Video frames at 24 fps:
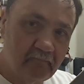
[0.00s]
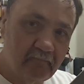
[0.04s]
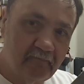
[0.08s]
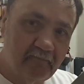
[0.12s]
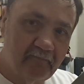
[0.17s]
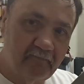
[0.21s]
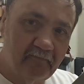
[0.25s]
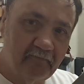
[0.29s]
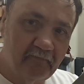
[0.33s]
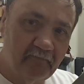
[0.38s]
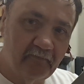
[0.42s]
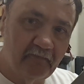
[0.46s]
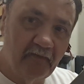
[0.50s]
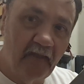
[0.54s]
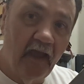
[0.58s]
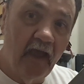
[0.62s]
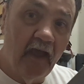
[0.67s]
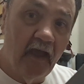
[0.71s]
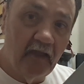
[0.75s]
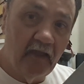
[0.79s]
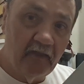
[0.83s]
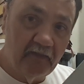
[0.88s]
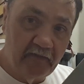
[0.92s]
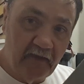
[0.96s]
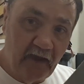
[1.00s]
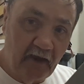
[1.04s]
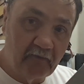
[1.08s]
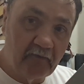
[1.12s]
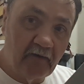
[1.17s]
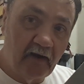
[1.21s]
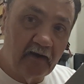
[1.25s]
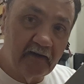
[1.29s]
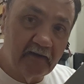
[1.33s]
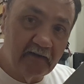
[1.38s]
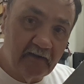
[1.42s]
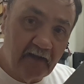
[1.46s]
that
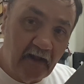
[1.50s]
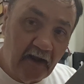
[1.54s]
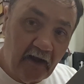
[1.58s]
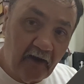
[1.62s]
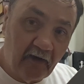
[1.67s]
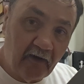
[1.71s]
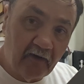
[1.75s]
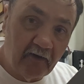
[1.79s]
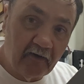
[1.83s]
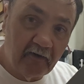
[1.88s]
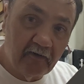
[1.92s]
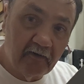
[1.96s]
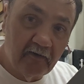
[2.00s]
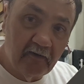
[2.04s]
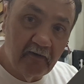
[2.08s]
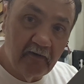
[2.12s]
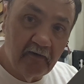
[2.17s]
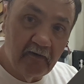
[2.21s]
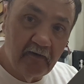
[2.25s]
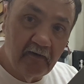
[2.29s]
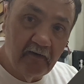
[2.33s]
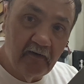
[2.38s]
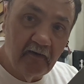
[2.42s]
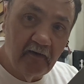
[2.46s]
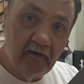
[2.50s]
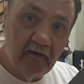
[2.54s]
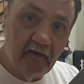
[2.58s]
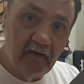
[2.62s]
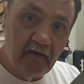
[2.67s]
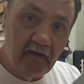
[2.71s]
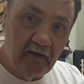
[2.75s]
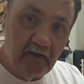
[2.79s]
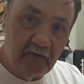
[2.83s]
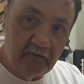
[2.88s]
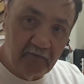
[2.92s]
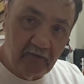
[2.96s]
right there
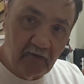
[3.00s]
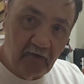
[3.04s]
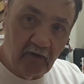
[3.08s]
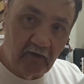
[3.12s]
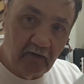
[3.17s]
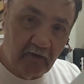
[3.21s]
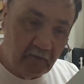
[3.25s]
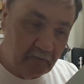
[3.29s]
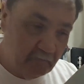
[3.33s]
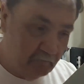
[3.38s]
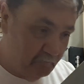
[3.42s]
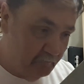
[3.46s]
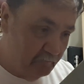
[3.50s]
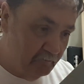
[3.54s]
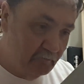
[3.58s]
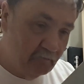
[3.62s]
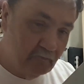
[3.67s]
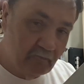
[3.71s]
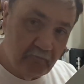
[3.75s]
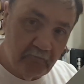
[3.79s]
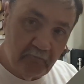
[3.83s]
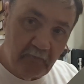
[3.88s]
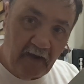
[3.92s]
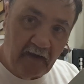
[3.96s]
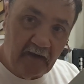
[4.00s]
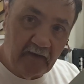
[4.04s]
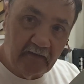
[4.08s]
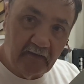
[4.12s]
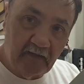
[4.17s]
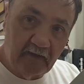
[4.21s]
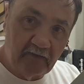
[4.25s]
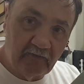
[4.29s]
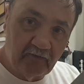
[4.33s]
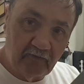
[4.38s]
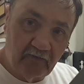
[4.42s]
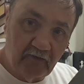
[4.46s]
is gonna make
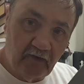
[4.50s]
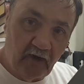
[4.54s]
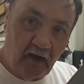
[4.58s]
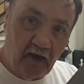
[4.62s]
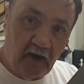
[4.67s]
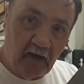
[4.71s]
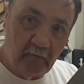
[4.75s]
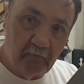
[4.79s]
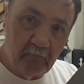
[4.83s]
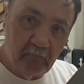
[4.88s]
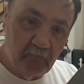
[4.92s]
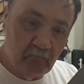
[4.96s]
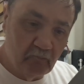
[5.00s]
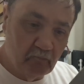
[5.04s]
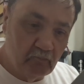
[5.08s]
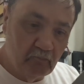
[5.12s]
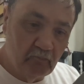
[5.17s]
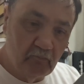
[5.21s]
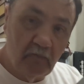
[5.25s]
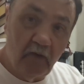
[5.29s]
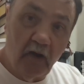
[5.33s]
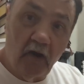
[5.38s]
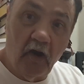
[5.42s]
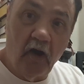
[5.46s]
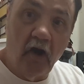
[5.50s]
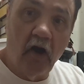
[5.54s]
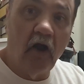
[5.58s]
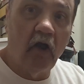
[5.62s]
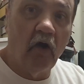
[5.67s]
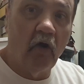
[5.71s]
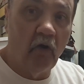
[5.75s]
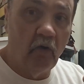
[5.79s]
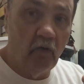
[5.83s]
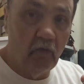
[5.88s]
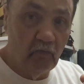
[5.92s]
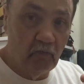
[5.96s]
this job a
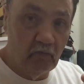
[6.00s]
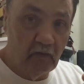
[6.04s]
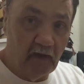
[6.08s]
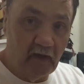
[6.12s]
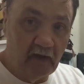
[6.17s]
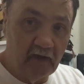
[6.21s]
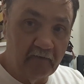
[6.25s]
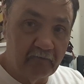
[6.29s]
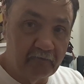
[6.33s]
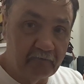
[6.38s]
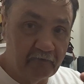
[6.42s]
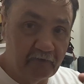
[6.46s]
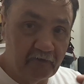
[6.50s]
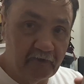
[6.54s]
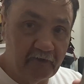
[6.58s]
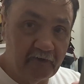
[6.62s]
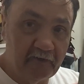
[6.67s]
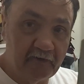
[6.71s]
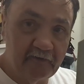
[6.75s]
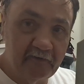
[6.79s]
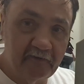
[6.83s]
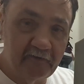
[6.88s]
whole lot of fun.